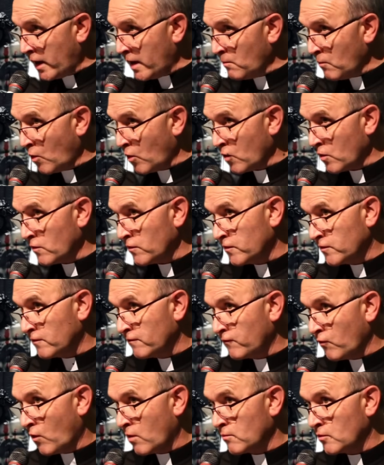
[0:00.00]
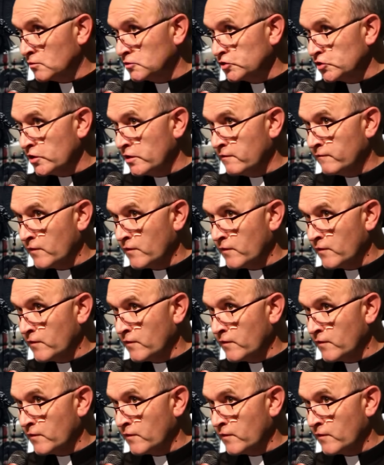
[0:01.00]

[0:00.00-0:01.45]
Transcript: He can't help you now.